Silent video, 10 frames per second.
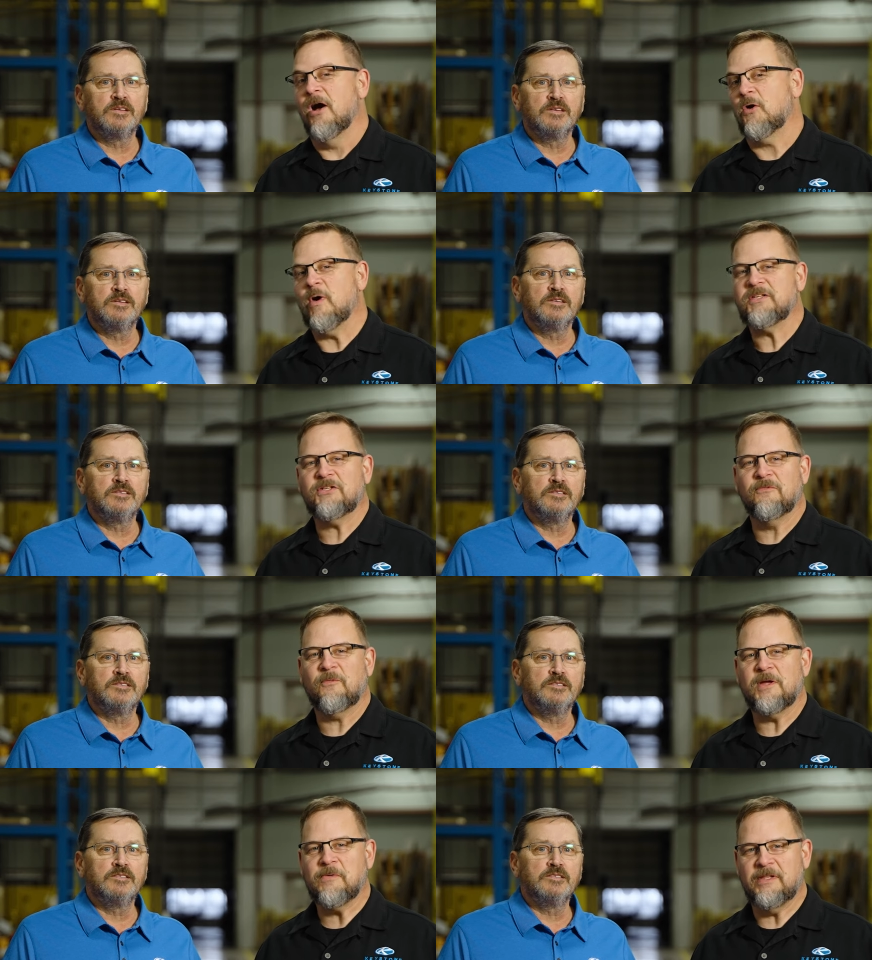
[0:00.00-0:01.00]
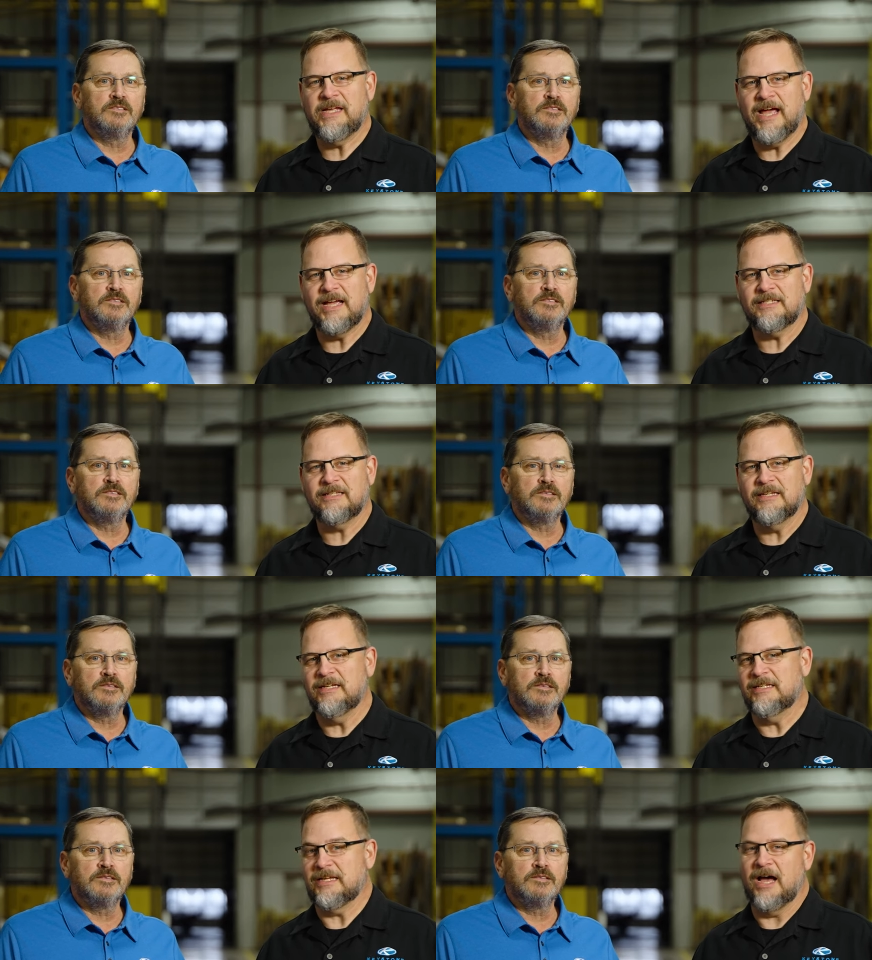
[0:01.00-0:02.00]
Speaker 1: A question frequently asked
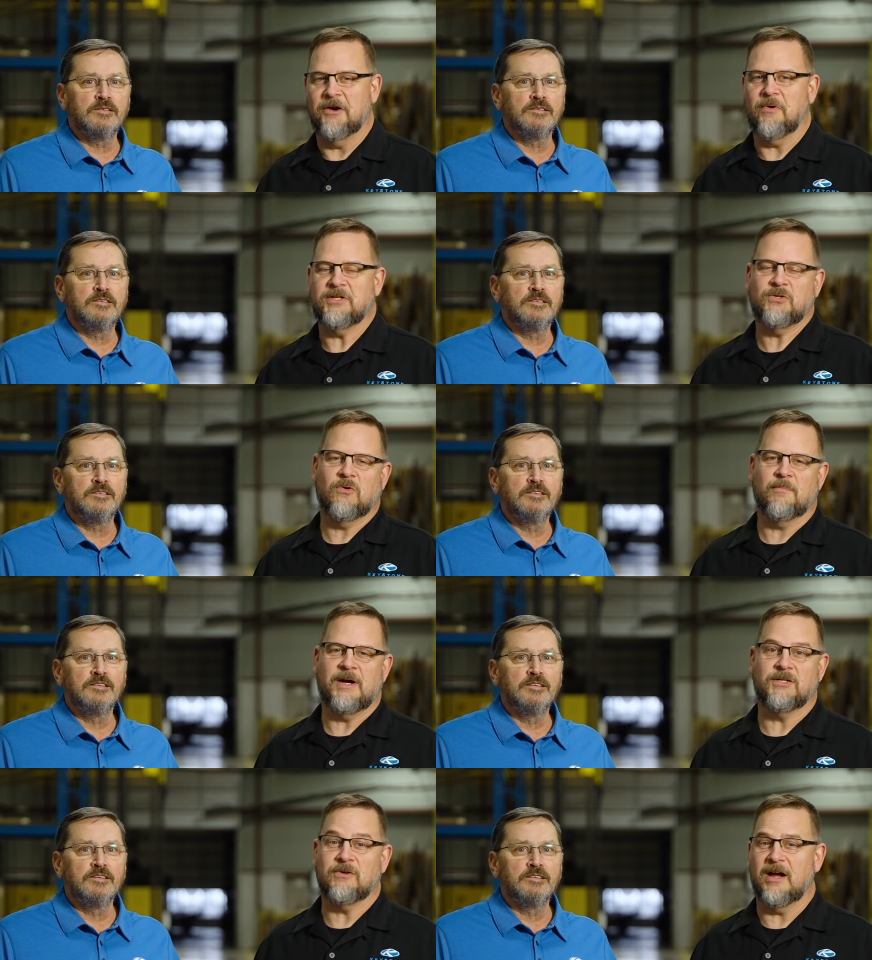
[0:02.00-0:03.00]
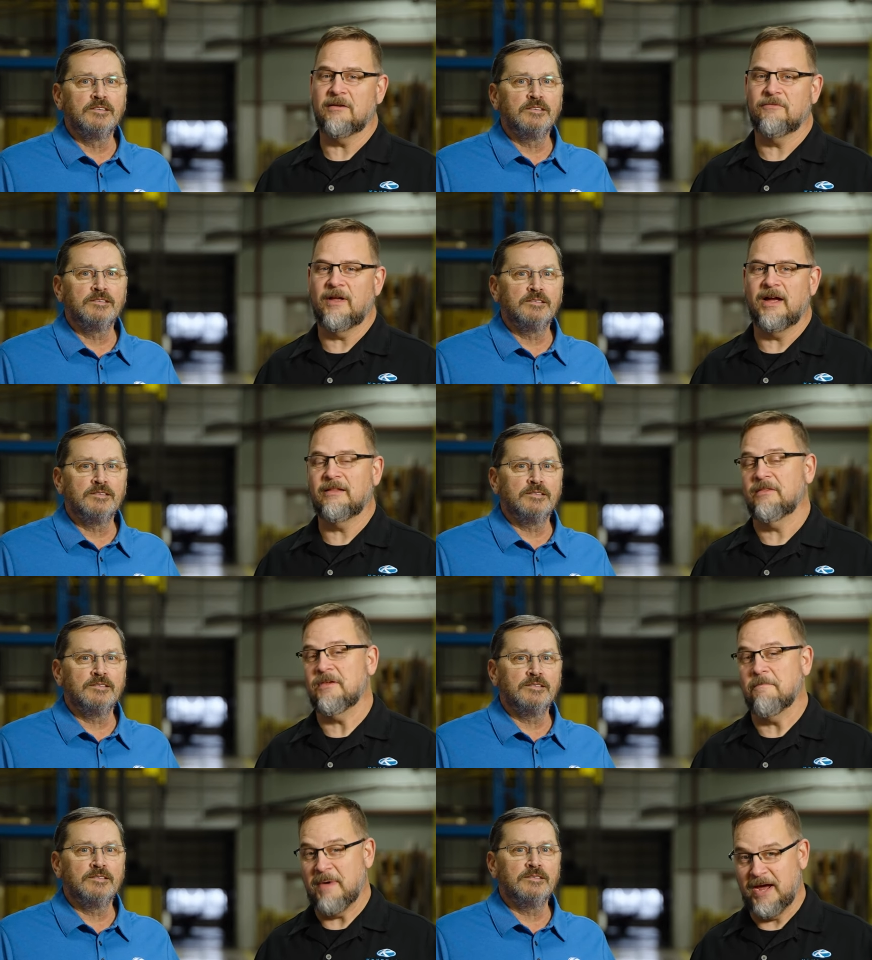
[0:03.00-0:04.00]
is how do I store my Dragonfly
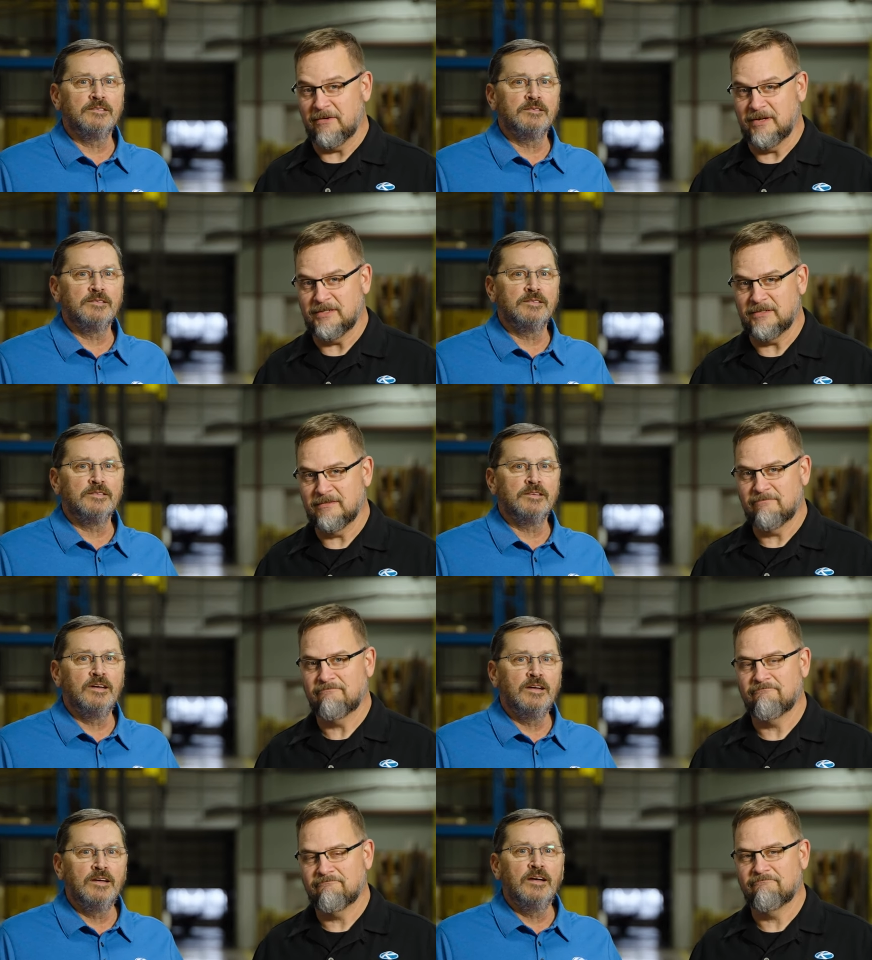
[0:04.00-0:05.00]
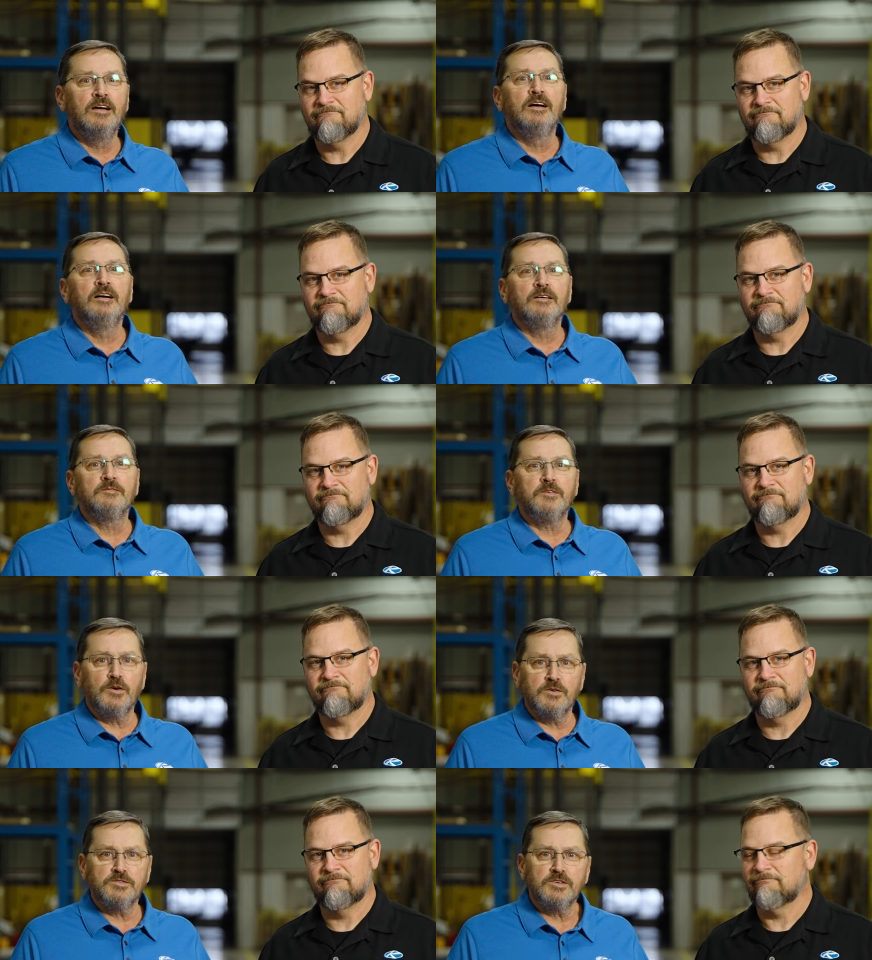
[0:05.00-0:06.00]
lithium batteries?
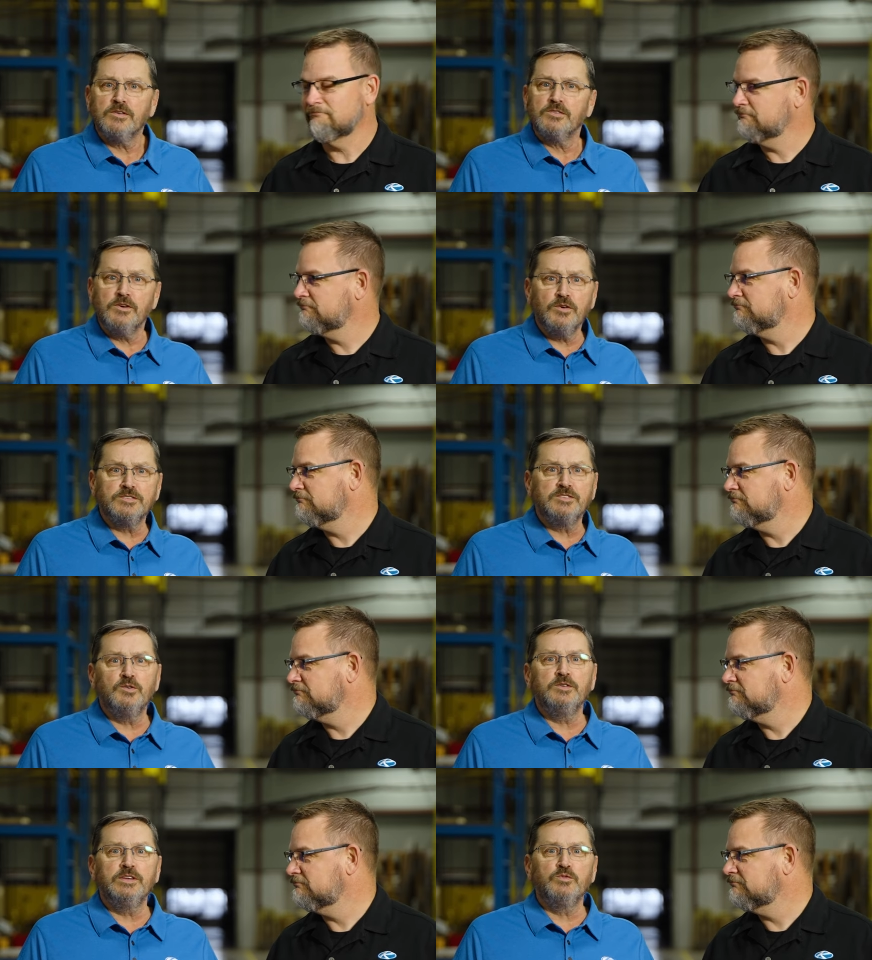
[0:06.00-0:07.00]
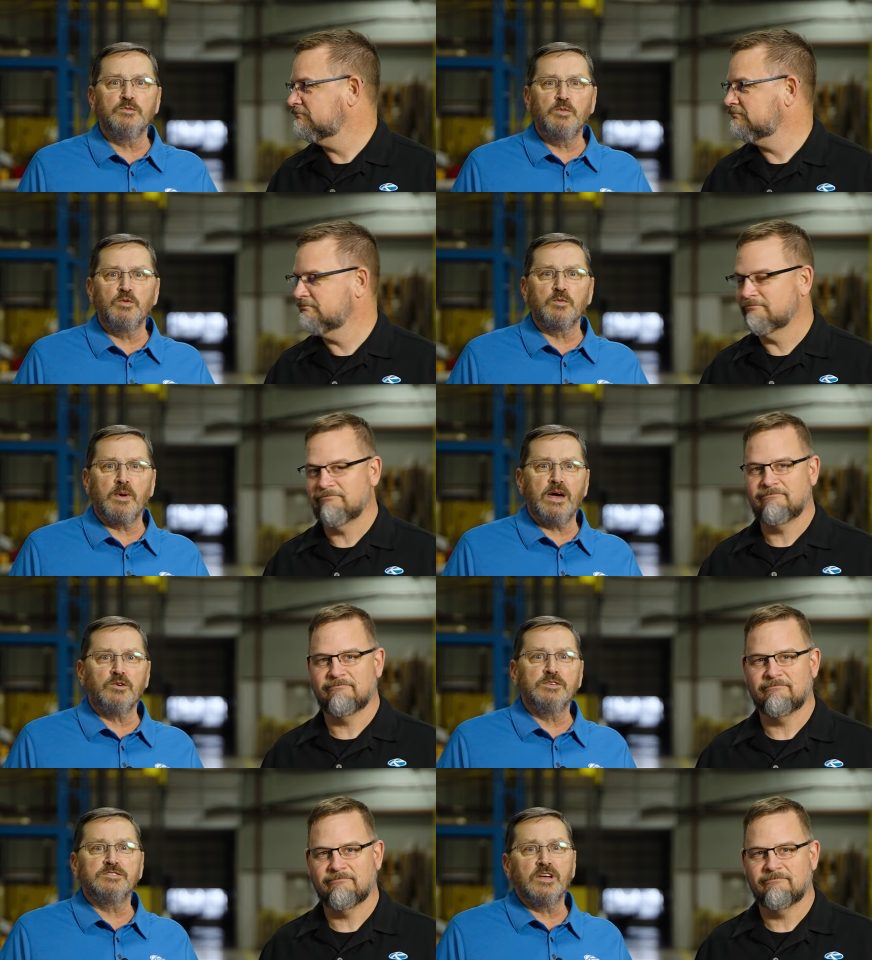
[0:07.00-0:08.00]
Speaker 2: First, there is no need to remove the
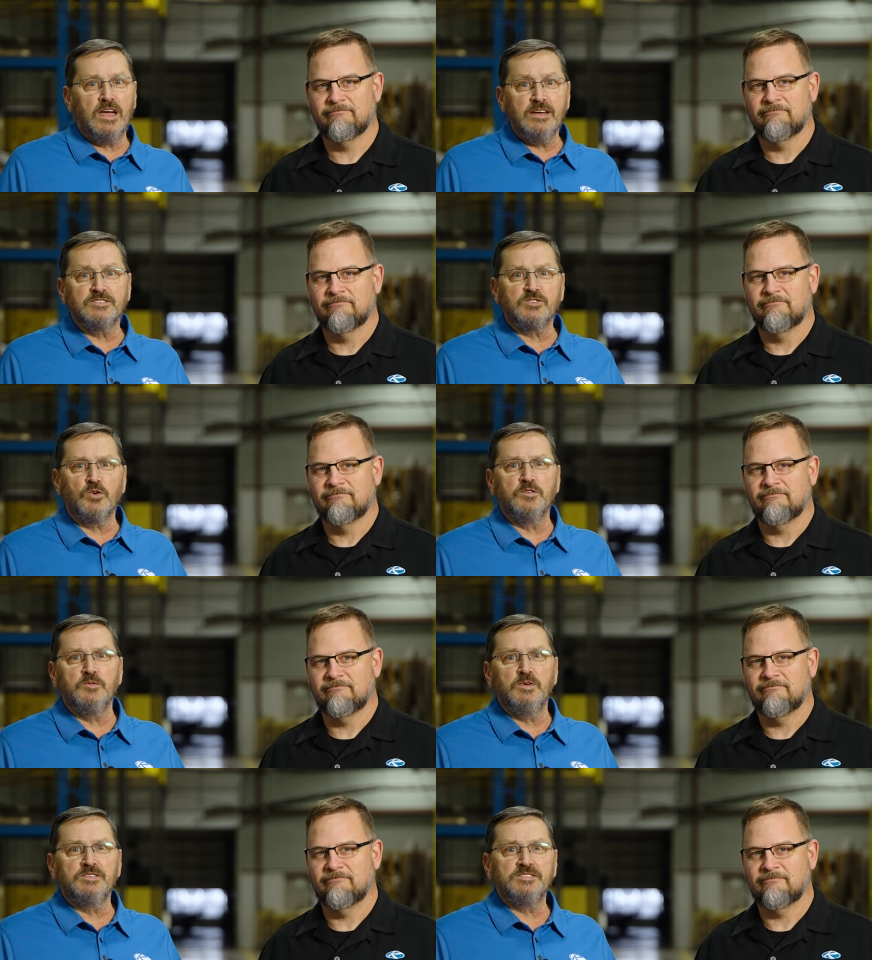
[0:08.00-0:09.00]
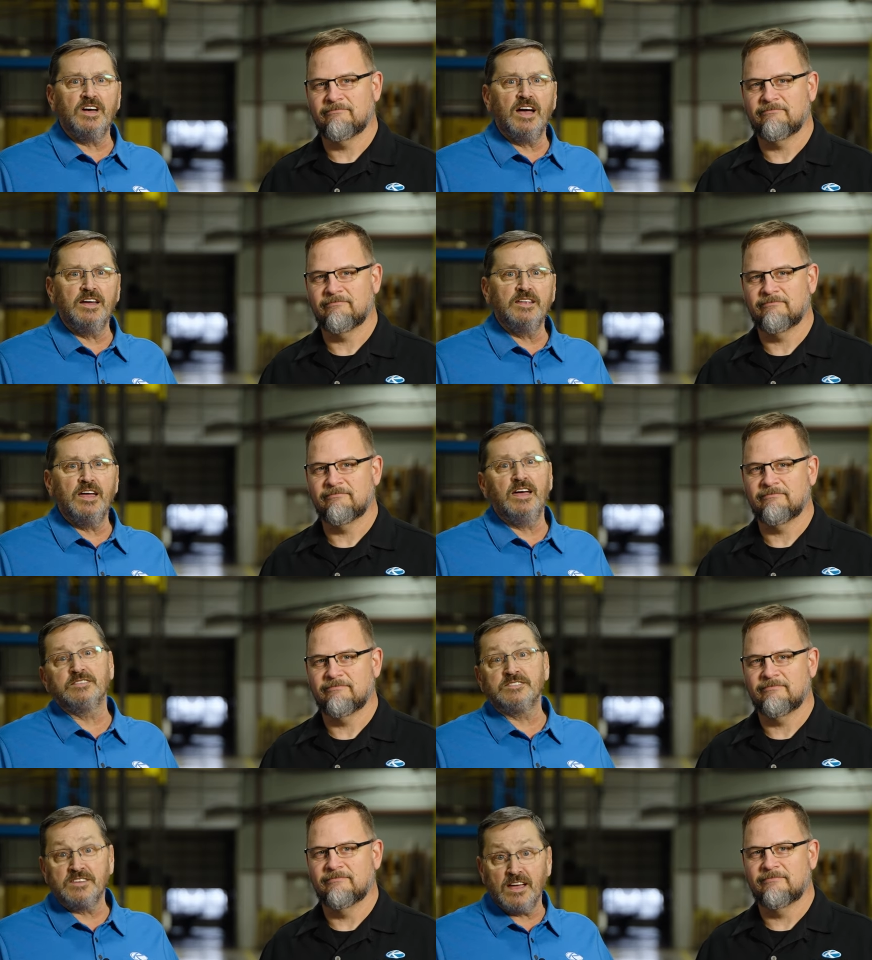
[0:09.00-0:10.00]
batteries and store them inside.
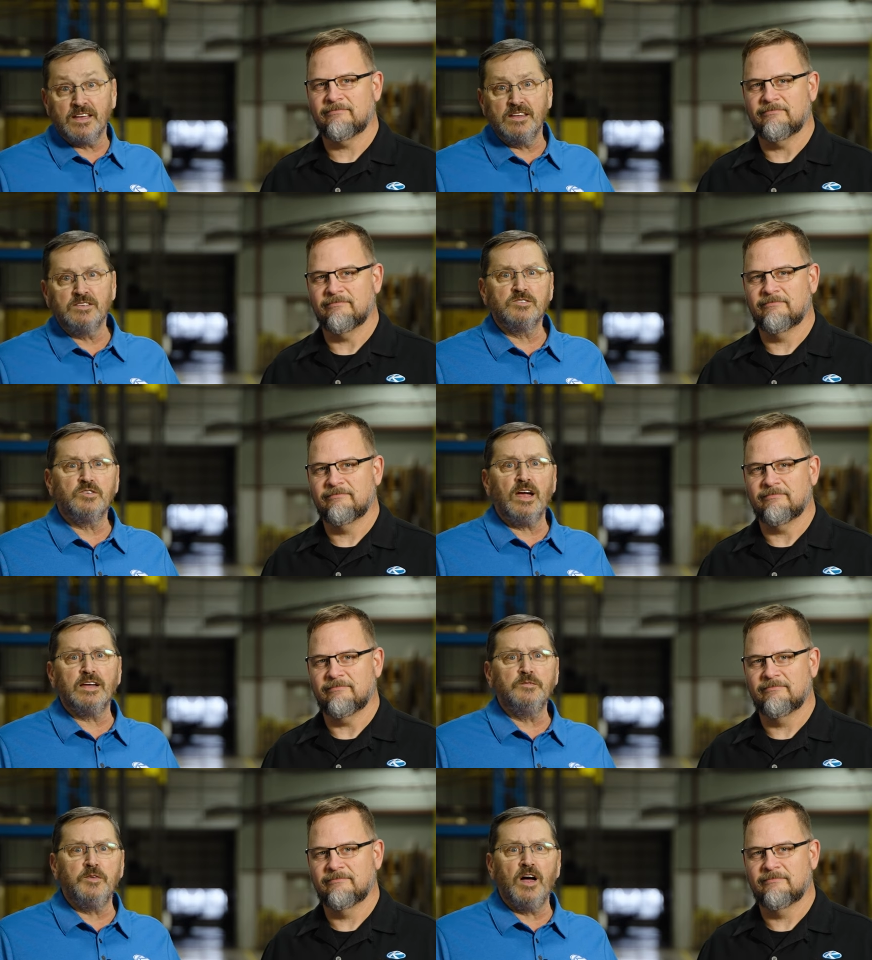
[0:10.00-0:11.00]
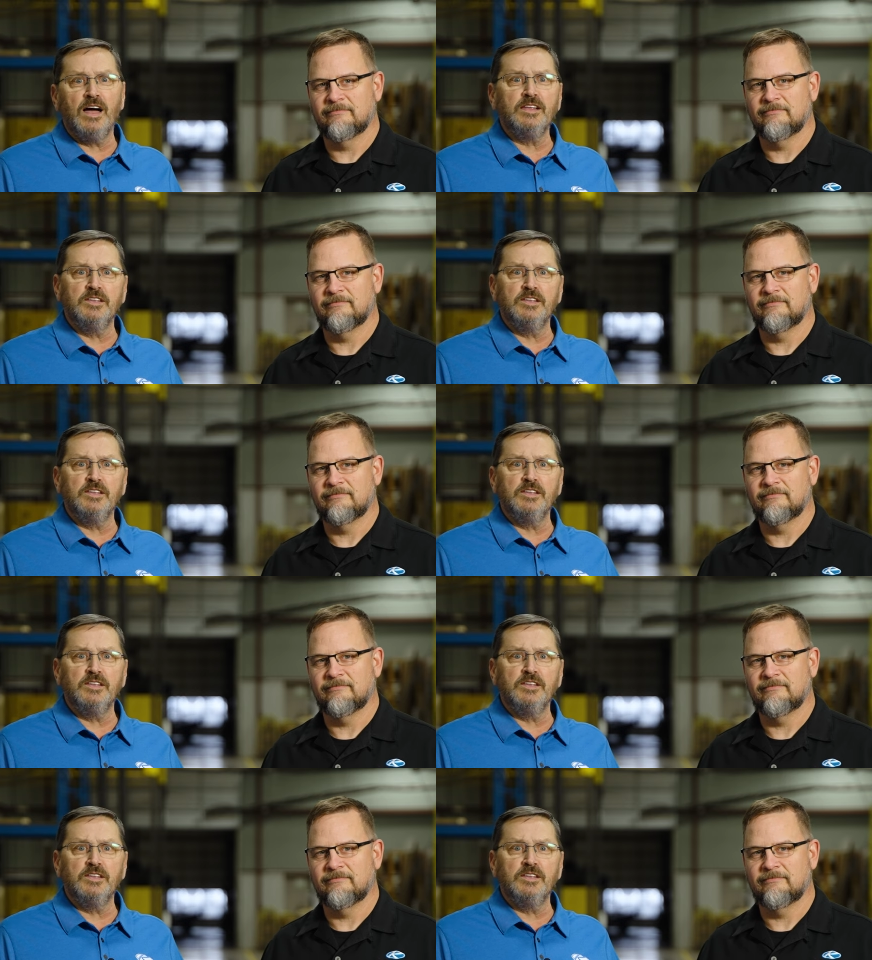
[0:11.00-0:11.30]
And second, Dragonfly